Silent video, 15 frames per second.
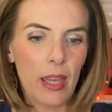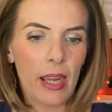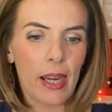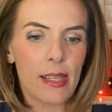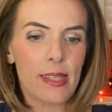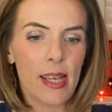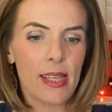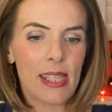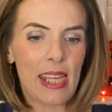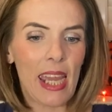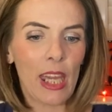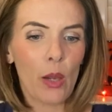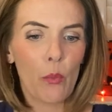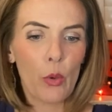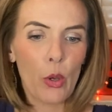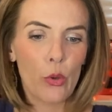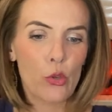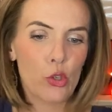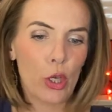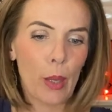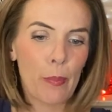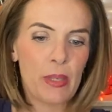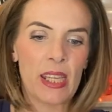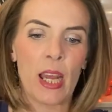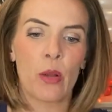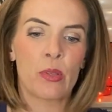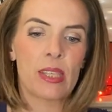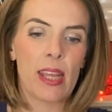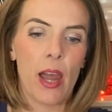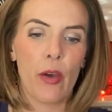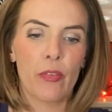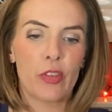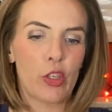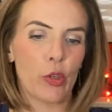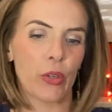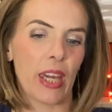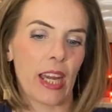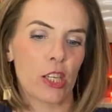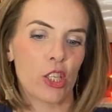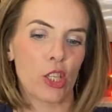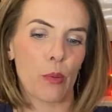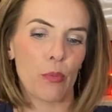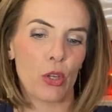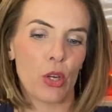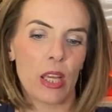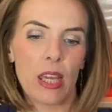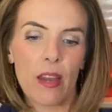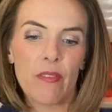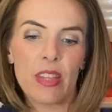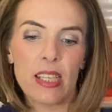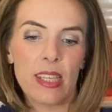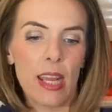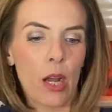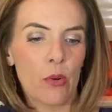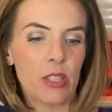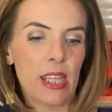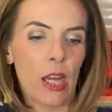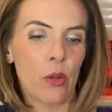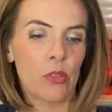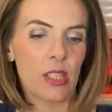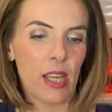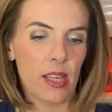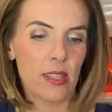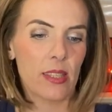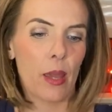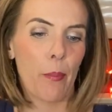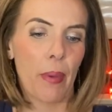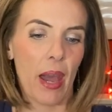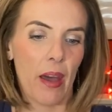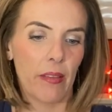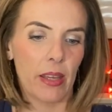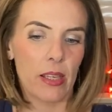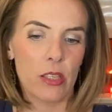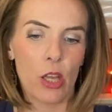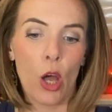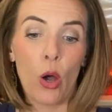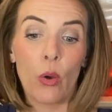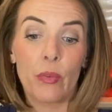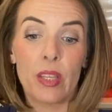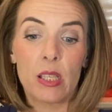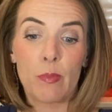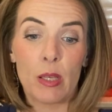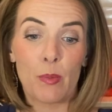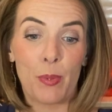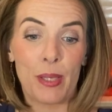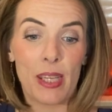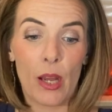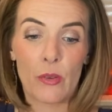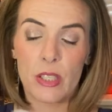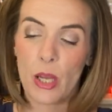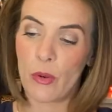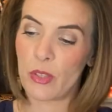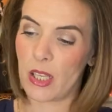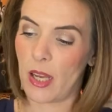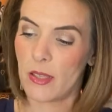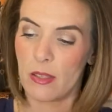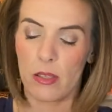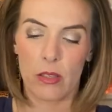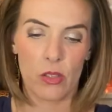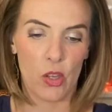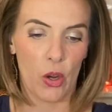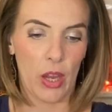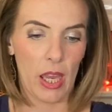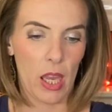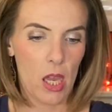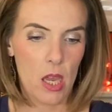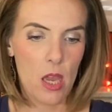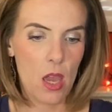It says, take a road trip down south to catch the beauty of the Downtown Dusk palette. Oh, this must be Downtown Dusk, sorry.